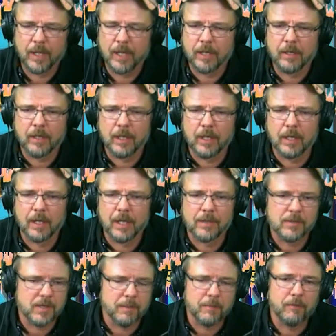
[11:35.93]
and I
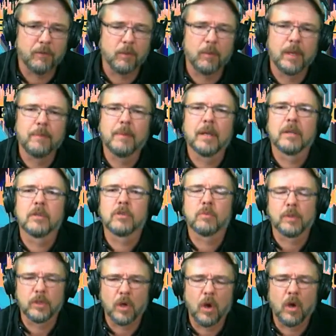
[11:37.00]
sent him a few emails.
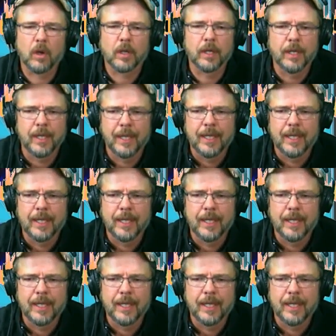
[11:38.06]
We talk.